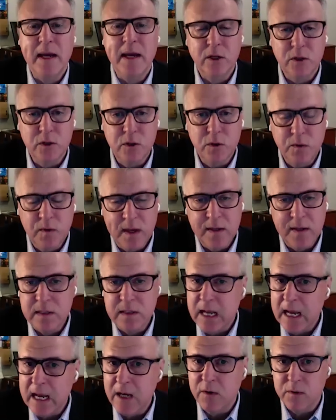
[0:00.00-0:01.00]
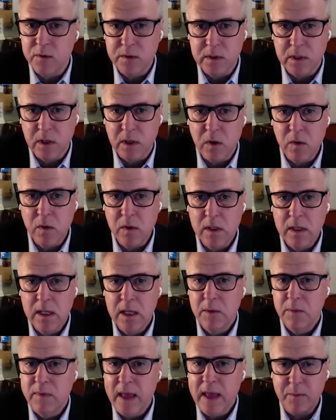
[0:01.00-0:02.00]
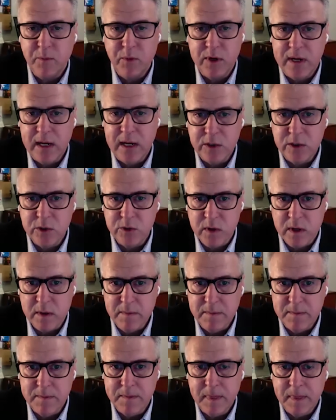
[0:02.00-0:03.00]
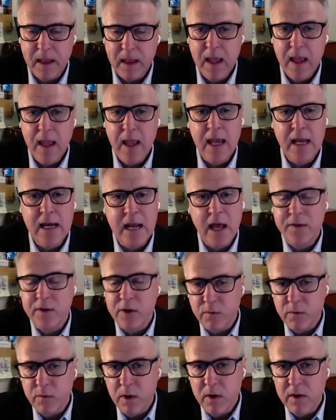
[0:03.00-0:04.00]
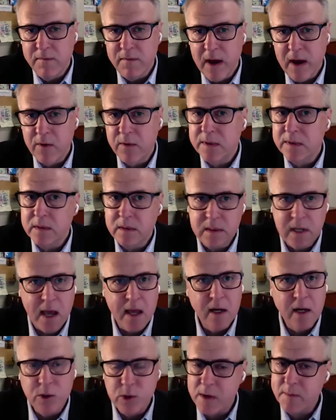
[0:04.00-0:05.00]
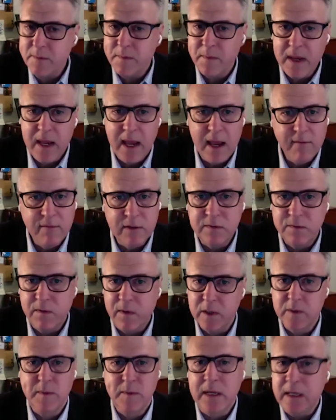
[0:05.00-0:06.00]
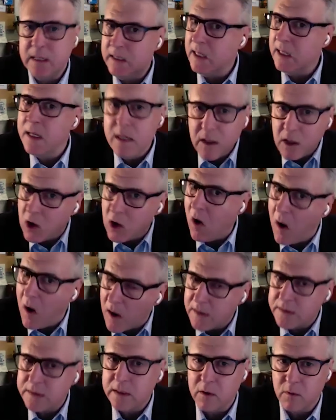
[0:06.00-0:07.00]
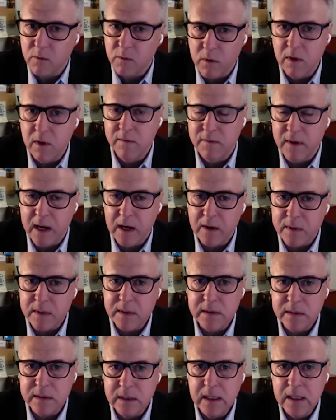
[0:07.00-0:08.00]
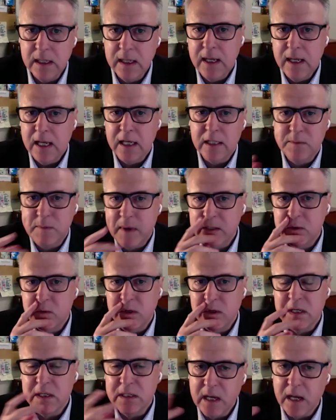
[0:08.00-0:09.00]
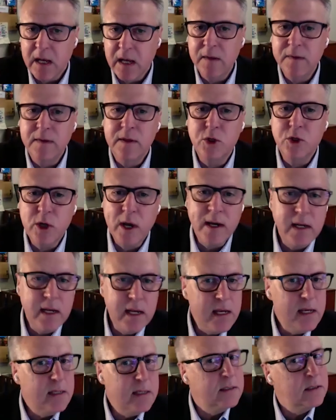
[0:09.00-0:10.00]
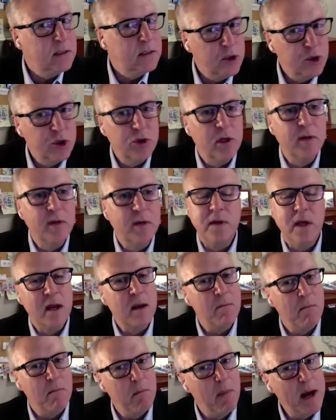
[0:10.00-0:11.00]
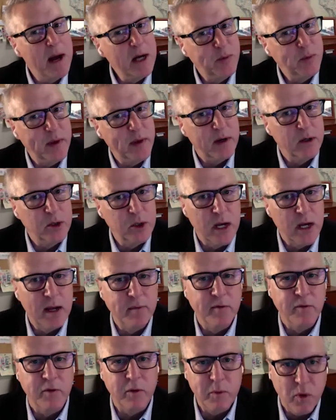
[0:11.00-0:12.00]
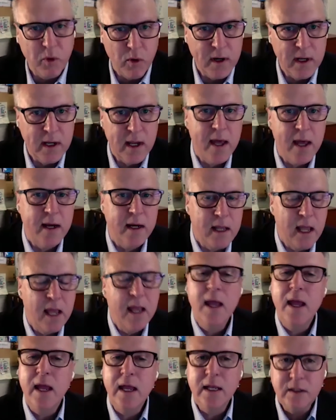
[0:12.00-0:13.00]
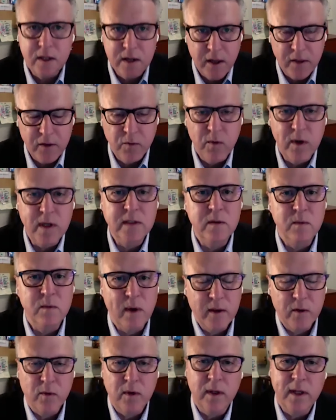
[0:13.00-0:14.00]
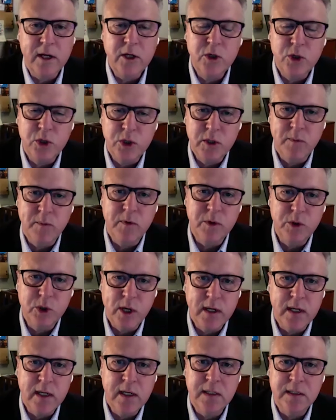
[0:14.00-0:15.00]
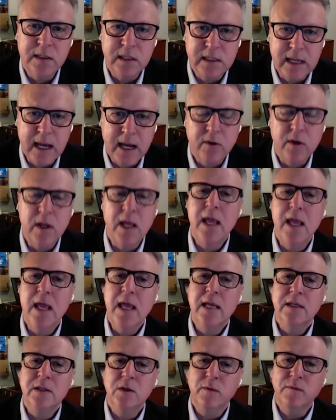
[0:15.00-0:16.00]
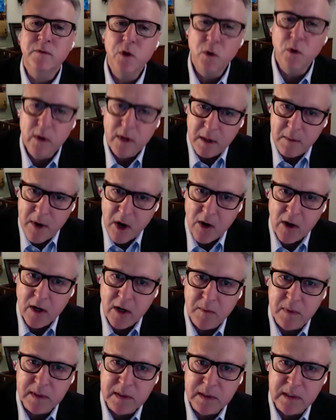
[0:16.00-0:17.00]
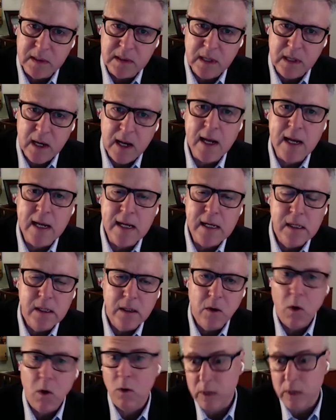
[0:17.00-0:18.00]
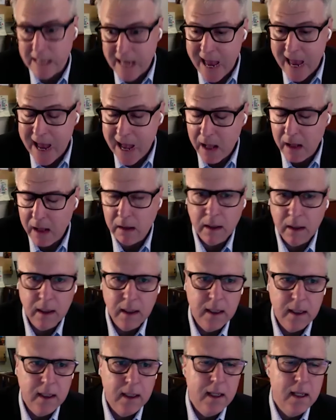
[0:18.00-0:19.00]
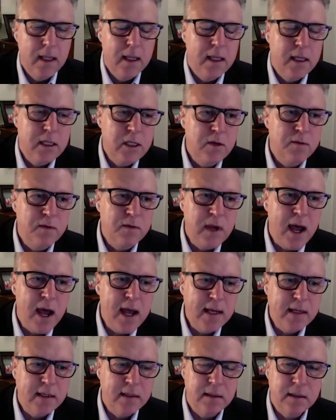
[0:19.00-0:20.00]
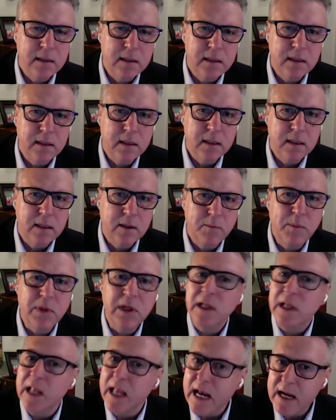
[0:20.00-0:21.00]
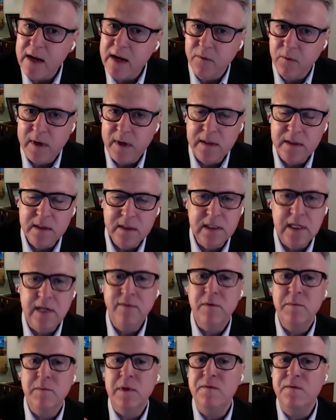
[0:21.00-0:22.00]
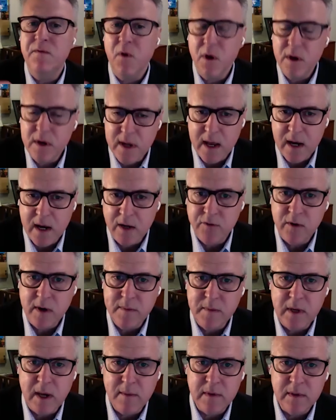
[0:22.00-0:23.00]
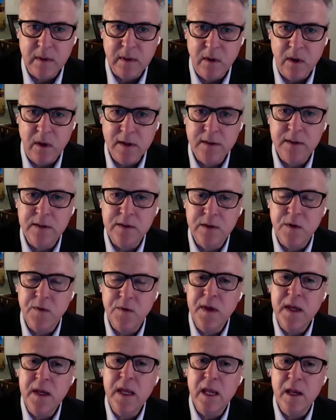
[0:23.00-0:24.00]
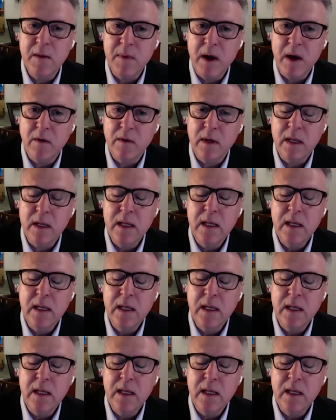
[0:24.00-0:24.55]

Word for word: to 2008 or so. That predates exactly. Trump. And exactly. now the coronavirus. Donald Trump may have his faults, but he didn't cause the coronavirus. Yeah. As best we can tell, the Chinese should have done a much better job of reporting on it. It's another reason why the relationship with China is in doubt. So if you're Absolutely. an American business guy or gal, you've got plenty of reasons, even before Donald Trump comes along, to start thinking about